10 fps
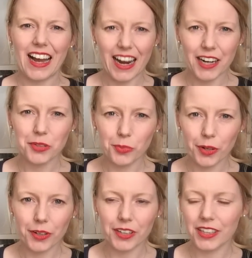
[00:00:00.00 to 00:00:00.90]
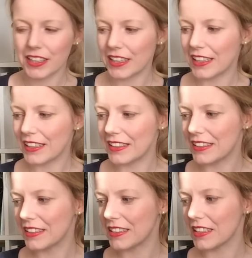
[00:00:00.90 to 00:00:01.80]
hard work,
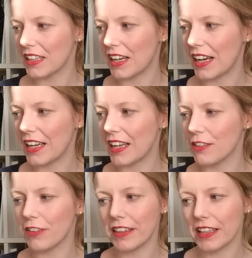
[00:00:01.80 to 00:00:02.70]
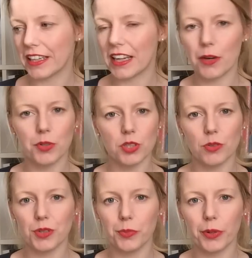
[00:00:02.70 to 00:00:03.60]
and it felt like I was
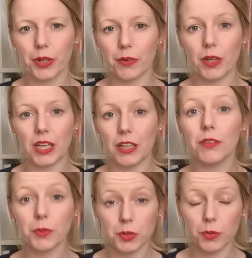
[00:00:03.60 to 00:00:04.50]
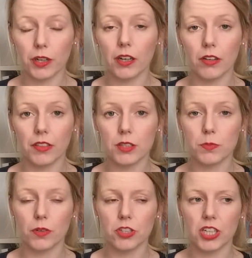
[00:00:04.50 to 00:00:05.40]
only if I was working on this
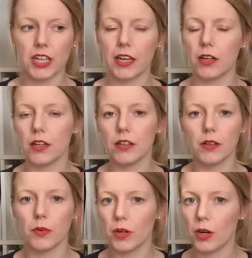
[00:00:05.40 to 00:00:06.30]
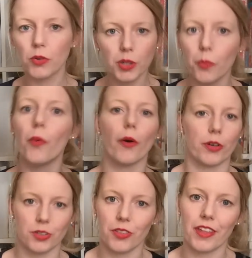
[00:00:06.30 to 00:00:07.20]
project, I only
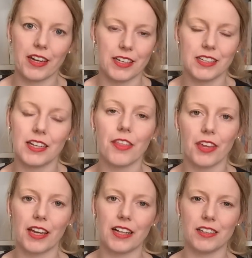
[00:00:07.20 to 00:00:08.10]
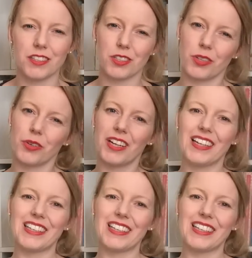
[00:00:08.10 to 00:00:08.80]
worked on that and nothing else. So